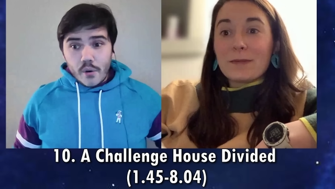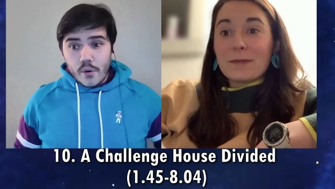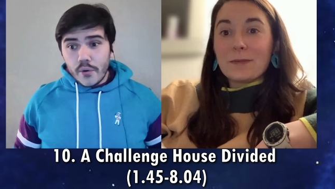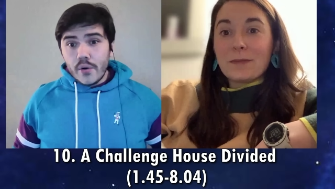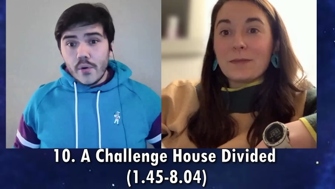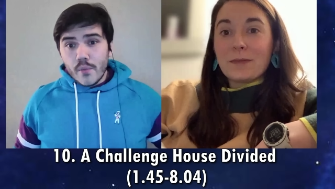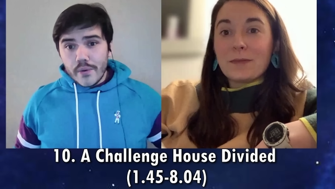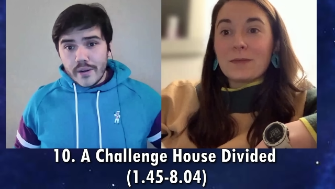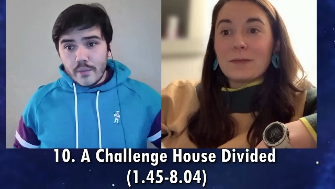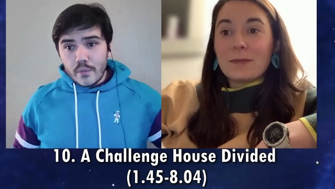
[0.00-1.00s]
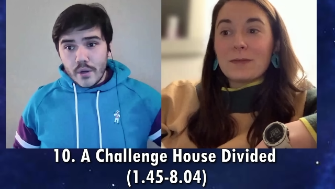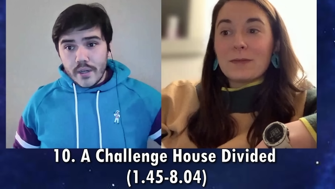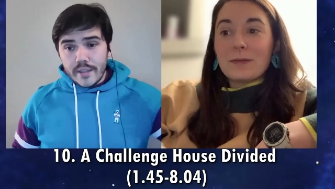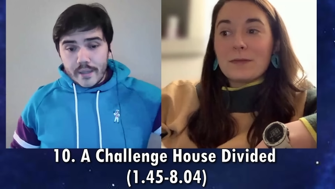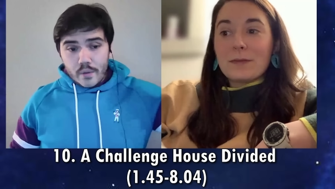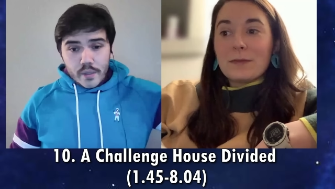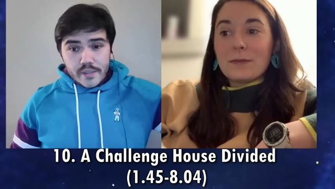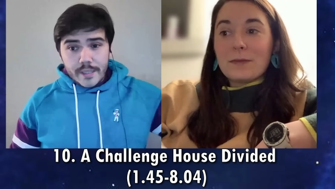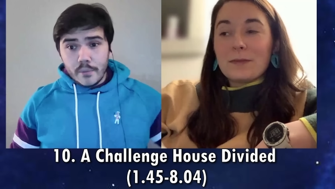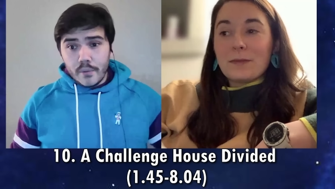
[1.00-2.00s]
Speaker 1: total one on one like
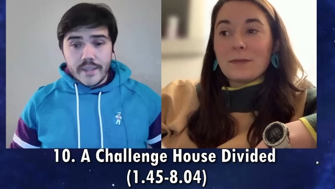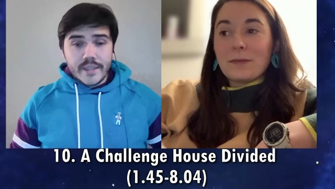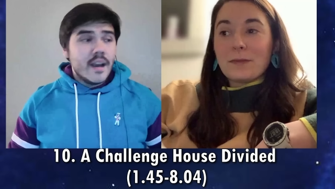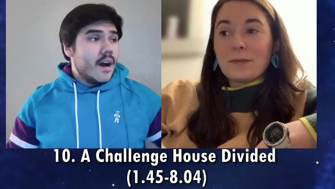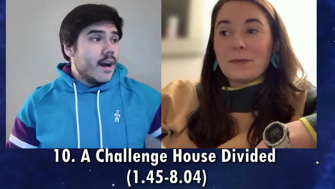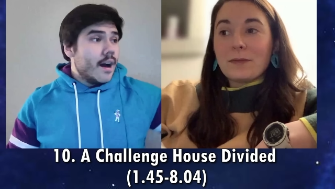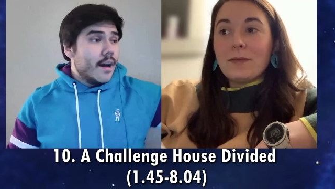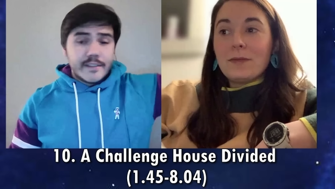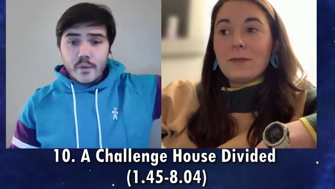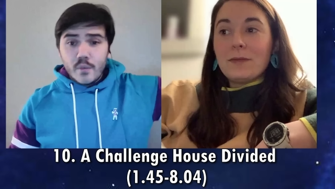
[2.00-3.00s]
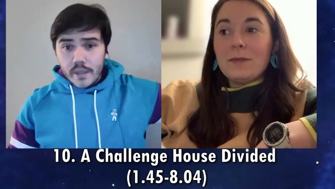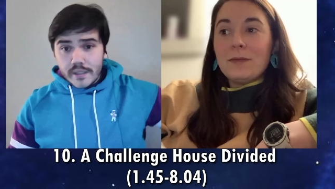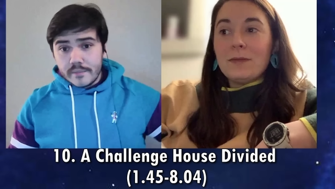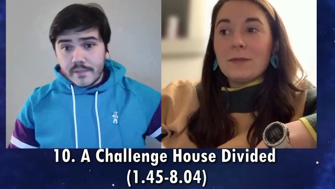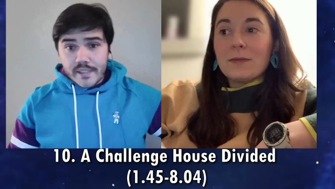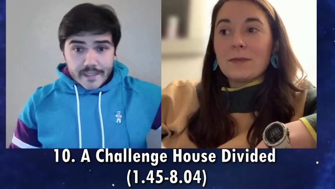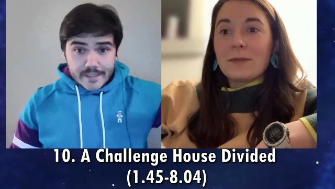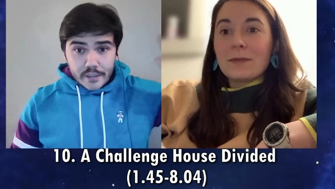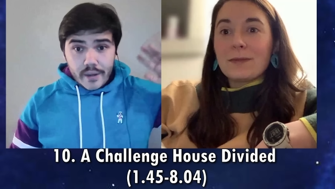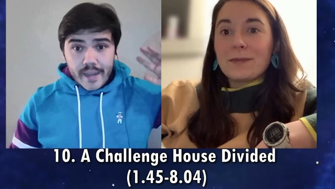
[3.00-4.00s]
one side bullying. Obviously, one
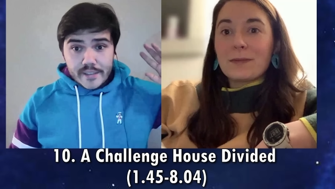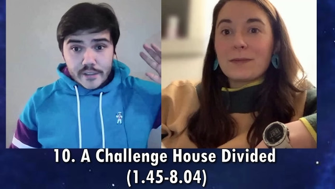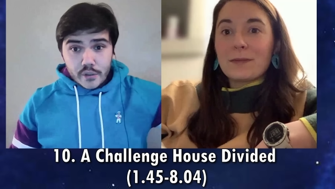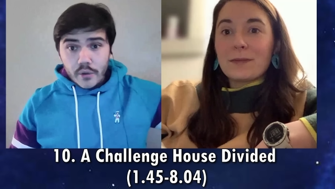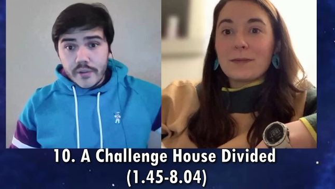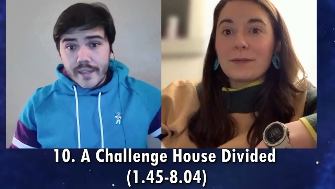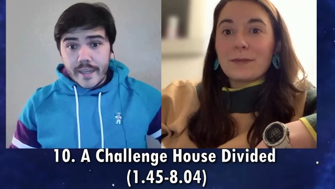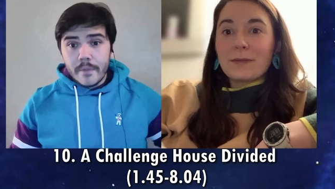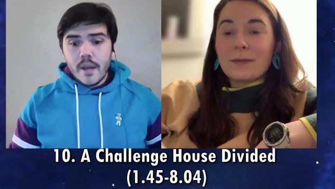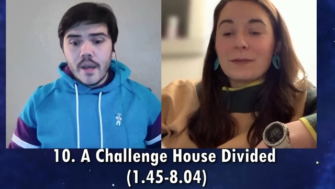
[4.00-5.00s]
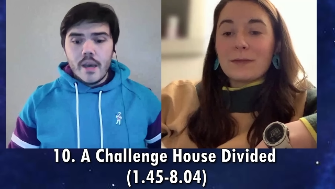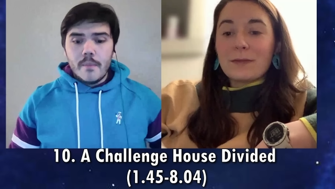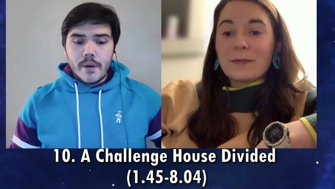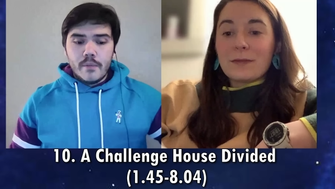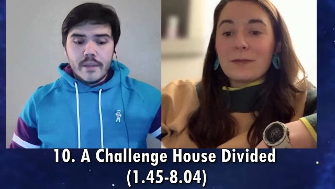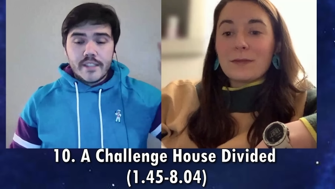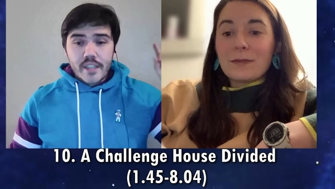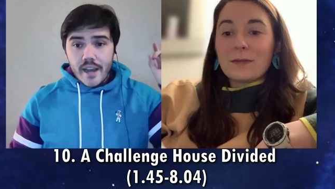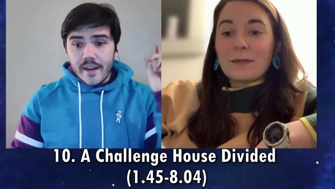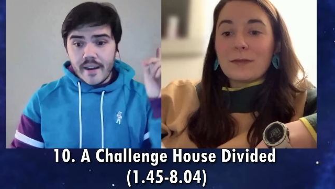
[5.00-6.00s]
side still has control of the game, but we
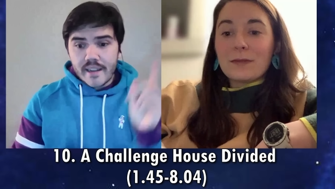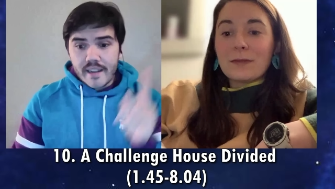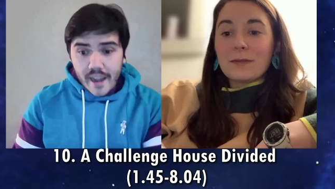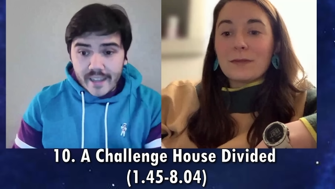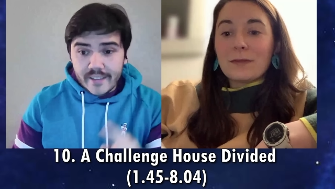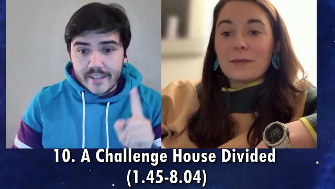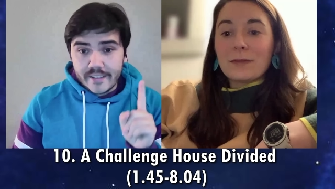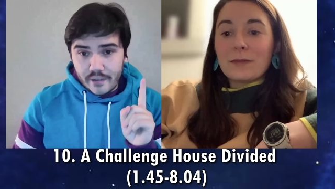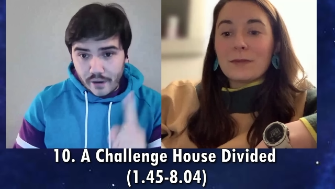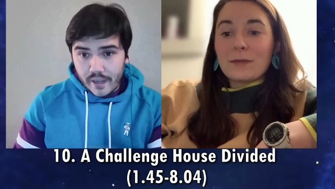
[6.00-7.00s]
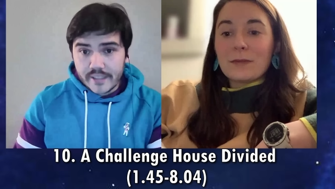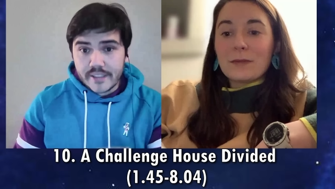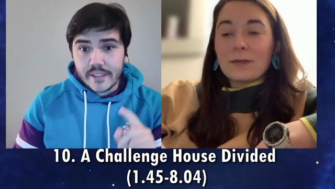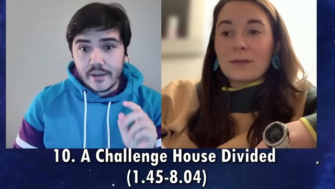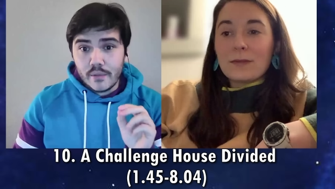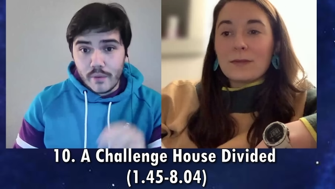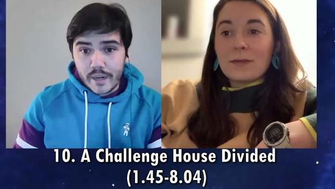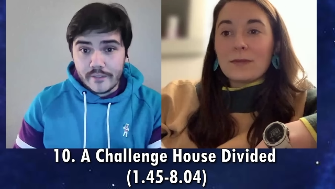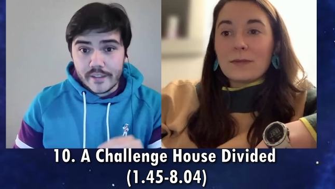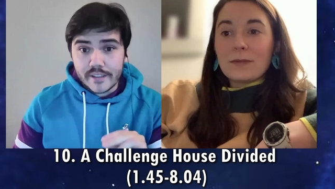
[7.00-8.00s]
saw Kyland, Horacio,
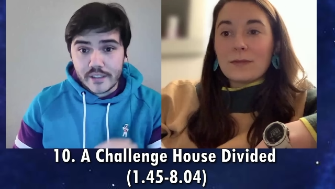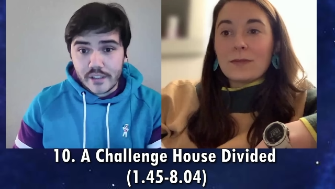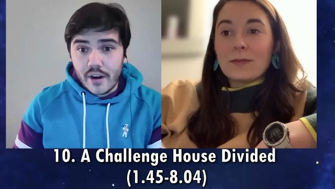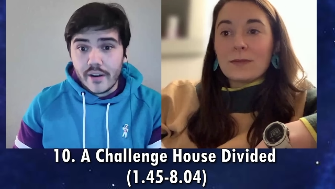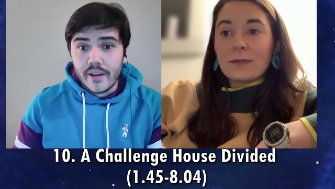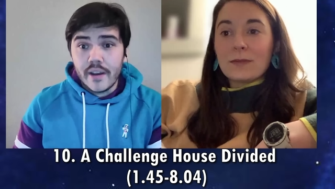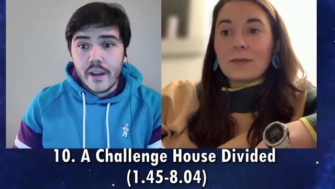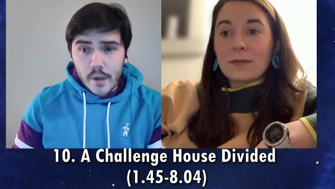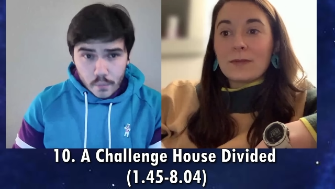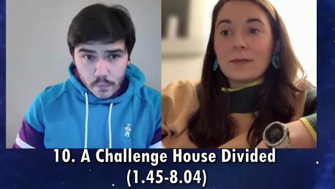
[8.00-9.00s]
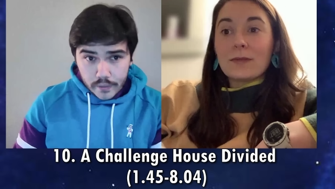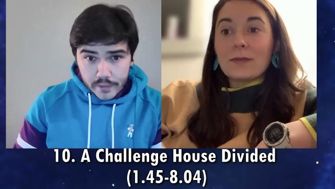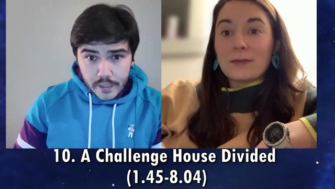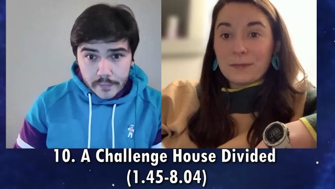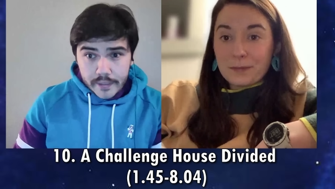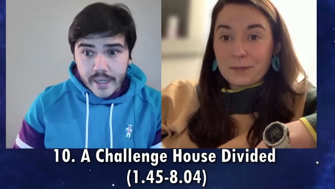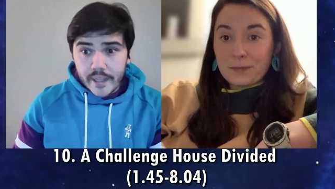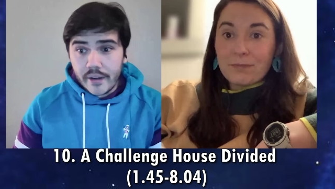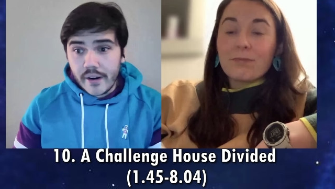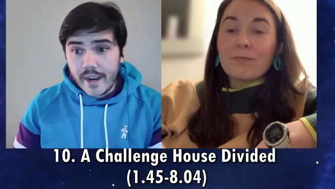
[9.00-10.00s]
Ravyn, Zara really come
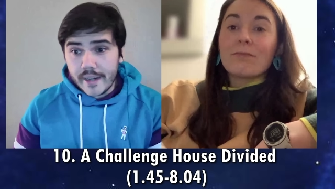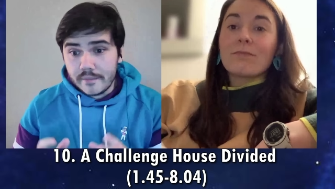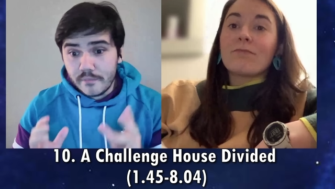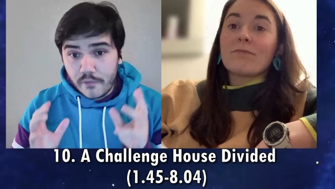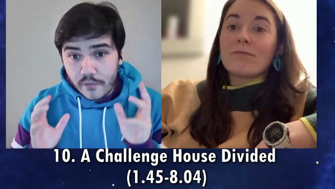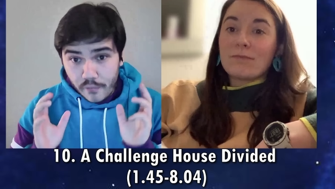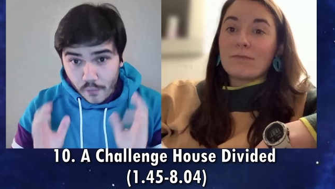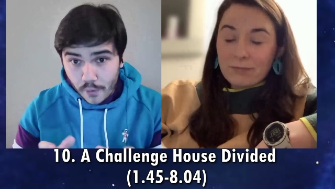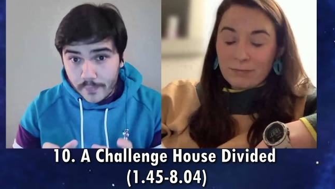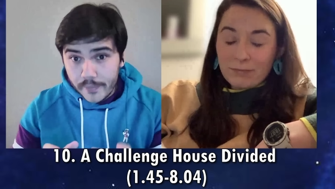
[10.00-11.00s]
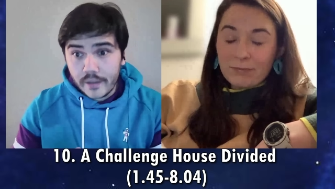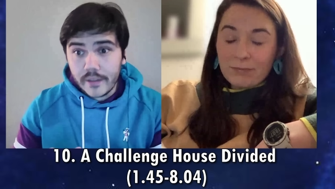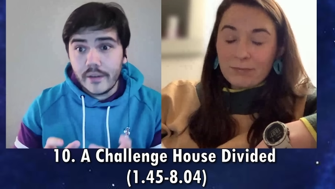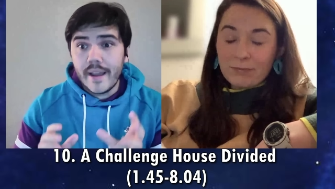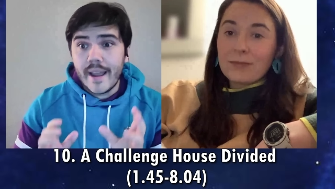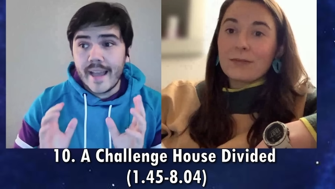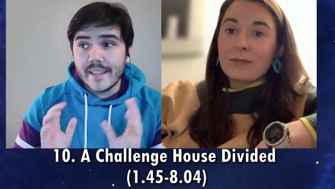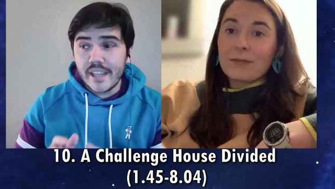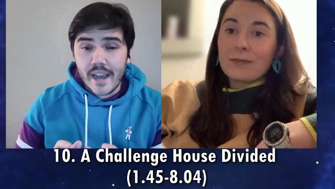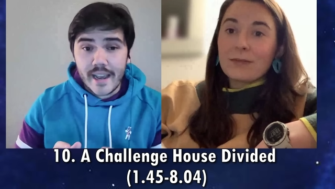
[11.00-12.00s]
together and form their little
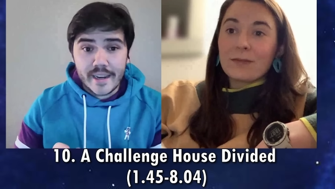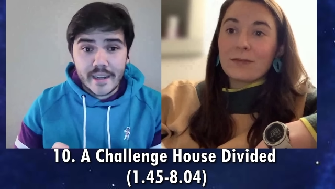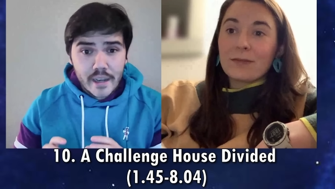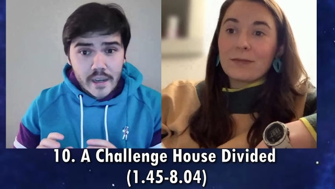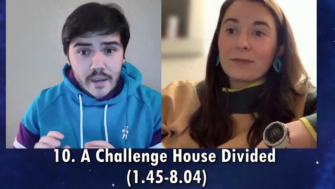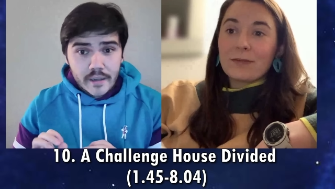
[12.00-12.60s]
anti